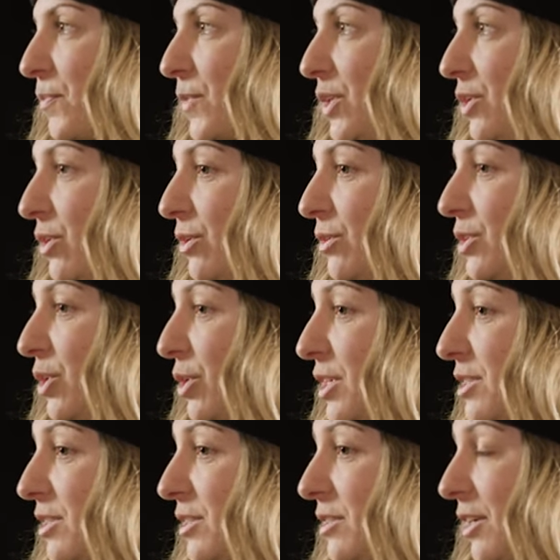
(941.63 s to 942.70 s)
You'll
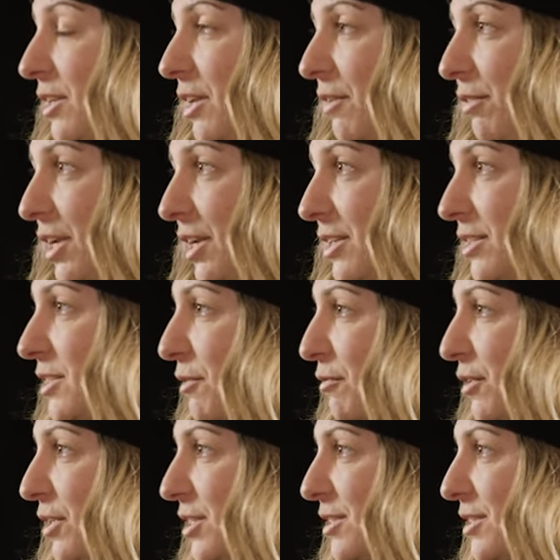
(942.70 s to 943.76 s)
notice a significant
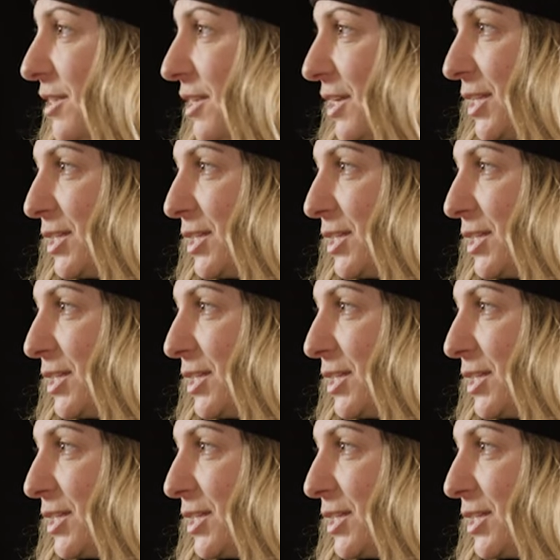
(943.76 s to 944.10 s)
difference.